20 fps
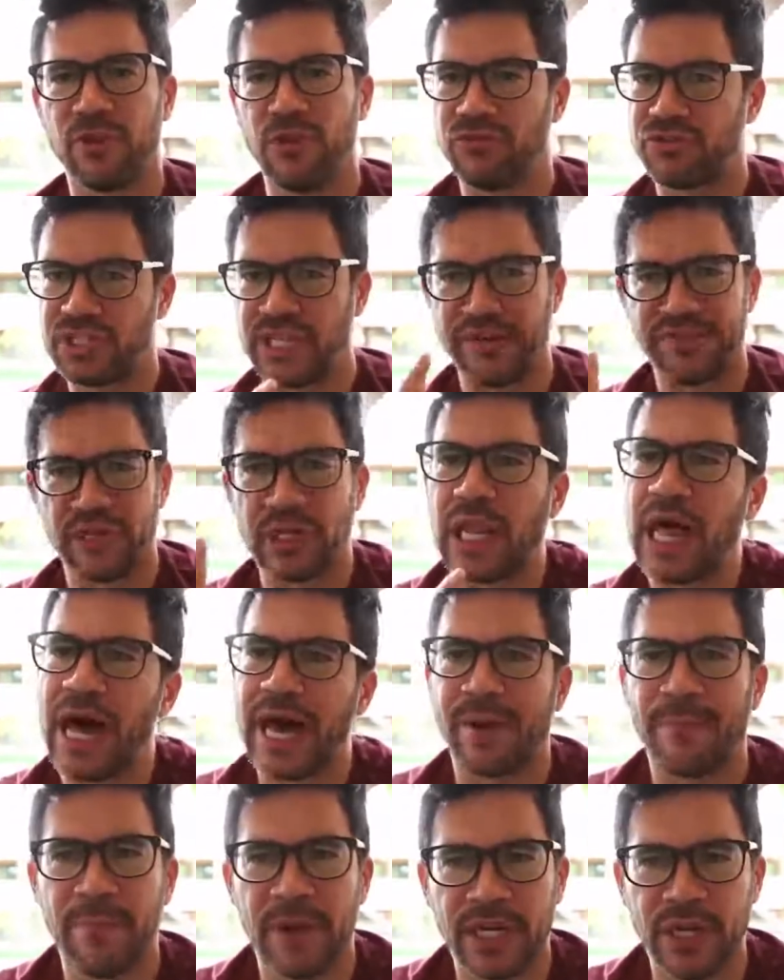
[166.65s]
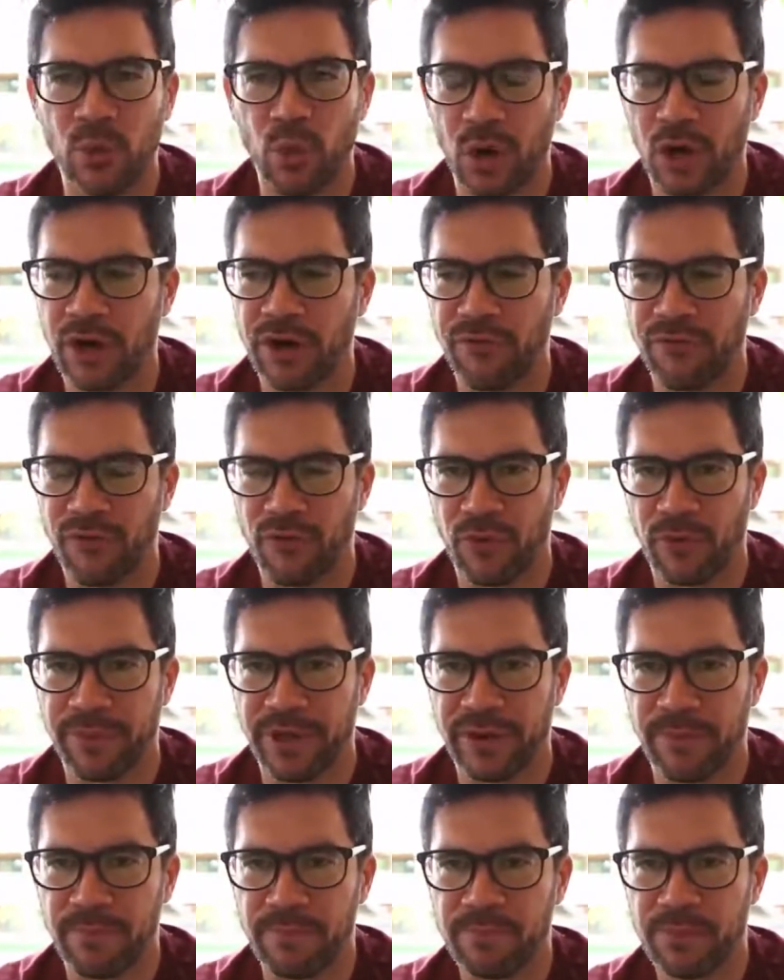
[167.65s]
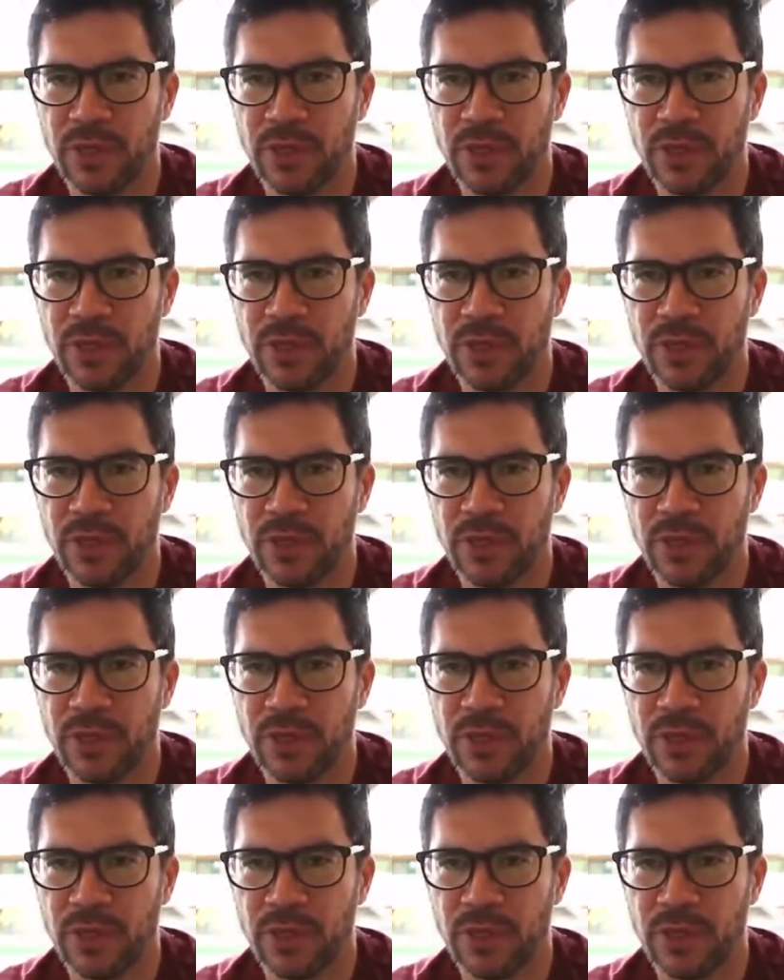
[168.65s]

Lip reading: You've saved a lot of money working for me.